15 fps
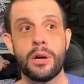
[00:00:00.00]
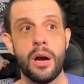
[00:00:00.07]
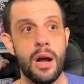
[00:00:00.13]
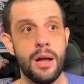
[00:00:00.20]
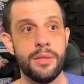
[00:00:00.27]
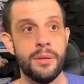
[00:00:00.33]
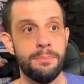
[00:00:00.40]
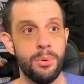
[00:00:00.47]

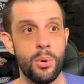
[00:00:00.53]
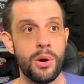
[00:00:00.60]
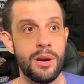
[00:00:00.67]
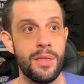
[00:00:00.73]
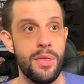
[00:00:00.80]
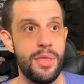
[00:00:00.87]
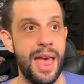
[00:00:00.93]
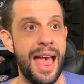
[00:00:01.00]
on the
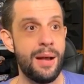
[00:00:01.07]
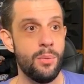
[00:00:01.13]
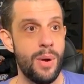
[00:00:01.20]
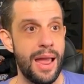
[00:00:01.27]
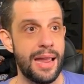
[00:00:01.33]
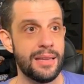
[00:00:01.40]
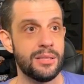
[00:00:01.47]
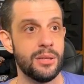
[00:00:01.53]
board that
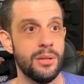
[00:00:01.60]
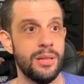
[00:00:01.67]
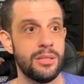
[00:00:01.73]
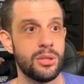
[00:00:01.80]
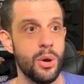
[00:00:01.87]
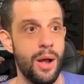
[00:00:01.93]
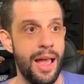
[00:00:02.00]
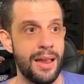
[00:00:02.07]
way. So
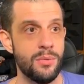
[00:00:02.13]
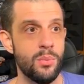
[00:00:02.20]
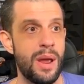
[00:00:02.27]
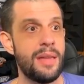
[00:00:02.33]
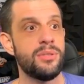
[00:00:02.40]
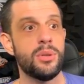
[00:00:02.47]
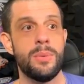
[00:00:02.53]
let's go ahead and wave.